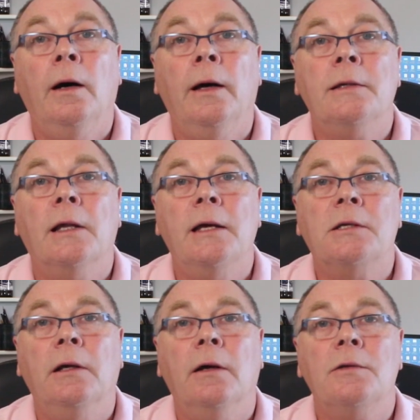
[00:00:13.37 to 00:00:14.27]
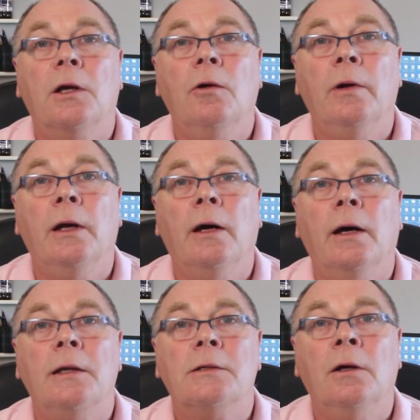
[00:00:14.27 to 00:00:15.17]
it's Les here. How's it going,
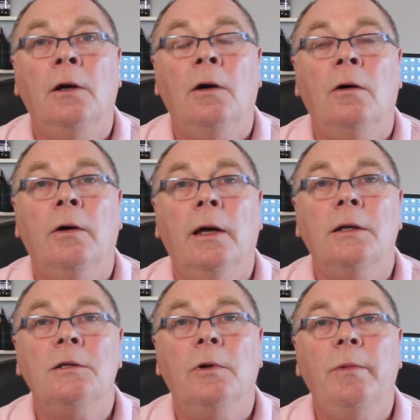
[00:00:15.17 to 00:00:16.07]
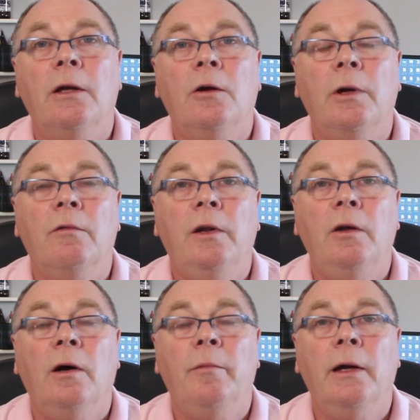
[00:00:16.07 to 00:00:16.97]
guys? Okay, I just want to make a quick
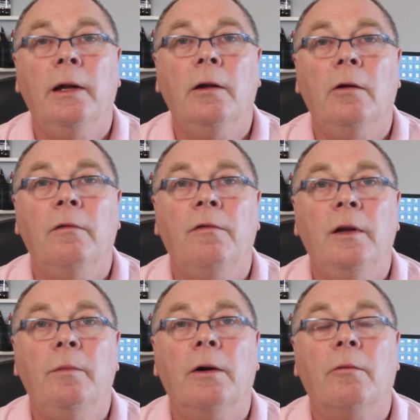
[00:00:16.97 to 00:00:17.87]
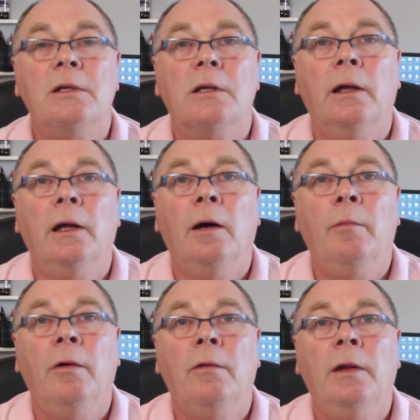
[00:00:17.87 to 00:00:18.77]
video. I've been getting a lot of feedback recently
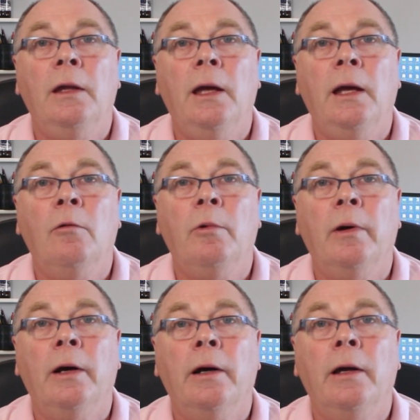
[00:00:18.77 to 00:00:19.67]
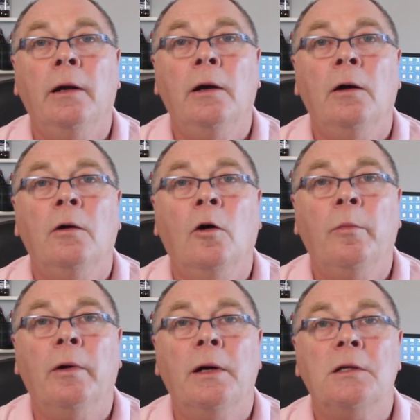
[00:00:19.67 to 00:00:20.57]
about the AWAI
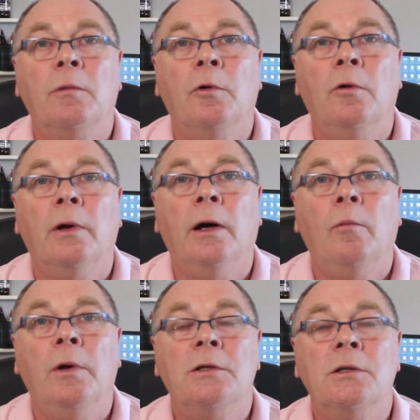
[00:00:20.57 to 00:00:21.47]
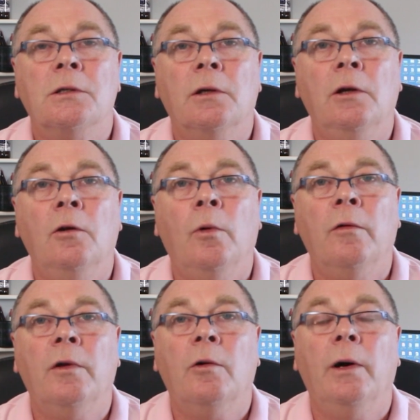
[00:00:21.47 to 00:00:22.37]
copywriting program, which is one
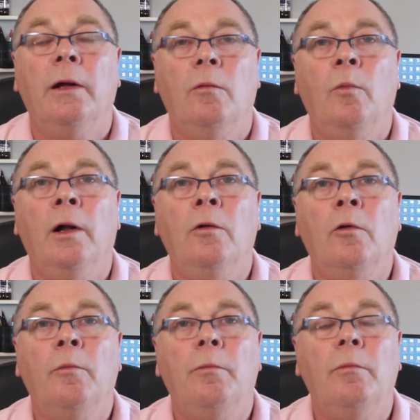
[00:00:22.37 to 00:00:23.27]
of the quite well-known